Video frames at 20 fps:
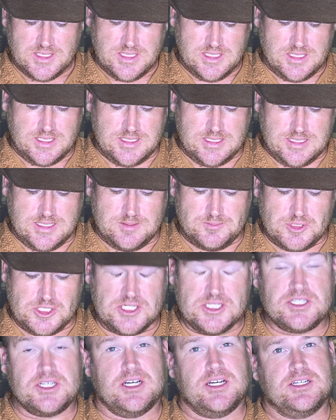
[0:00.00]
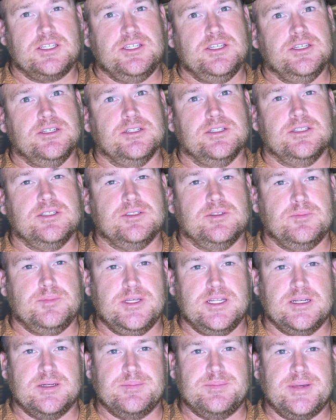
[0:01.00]
I'm going to talk to you a little
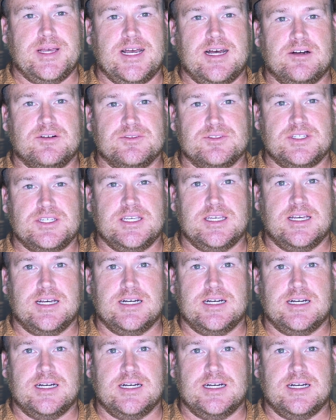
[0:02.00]
bit about